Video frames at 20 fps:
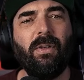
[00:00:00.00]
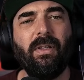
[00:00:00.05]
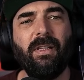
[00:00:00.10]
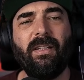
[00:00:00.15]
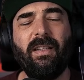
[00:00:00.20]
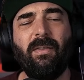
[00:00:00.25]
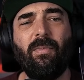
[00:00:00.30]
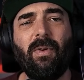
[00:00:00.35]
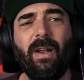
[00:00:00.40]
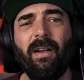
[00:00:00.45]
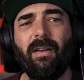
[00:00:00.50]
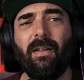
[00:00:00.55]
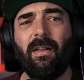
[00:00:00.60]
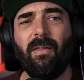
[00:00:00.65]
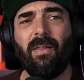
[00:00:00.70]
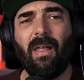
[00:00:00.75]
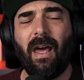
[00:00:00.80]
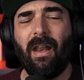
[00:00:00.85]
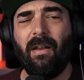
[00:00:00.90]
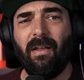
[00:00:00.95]
Well, it did
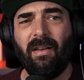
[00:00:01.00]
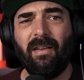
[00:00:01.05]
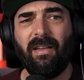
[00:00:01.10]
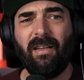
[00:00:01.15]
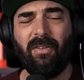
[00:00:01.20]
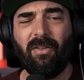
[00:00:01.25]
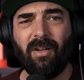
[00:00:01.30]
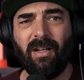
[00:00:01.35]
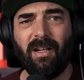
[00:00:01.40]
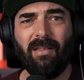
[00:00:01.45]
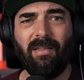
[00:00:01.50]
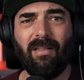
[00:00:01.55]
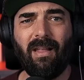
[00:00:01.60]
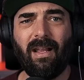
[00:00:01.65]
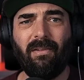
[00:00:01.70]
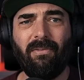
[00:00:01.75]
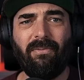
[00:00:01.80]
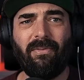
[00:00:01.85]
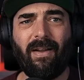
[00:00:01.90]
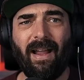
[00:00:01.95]
create a
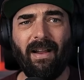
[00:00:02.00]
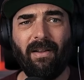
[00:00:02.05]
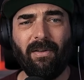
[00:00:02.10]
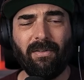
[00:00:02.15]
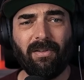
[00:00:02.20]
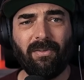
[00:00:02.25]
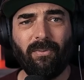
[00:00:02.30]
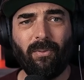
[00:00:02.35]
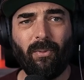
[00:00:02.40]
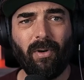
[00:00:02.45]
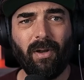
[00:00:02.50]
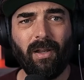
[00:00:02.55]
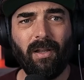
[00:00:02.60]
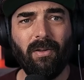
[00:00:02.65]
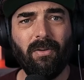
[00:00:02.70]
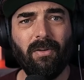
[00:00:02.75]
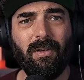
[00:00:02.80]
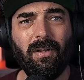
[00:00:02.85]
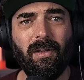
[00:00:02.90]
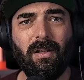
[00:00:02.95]
lot of files for
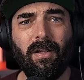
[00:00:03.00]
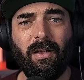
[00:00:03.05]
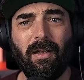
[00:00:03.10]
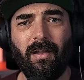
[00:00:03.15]
you.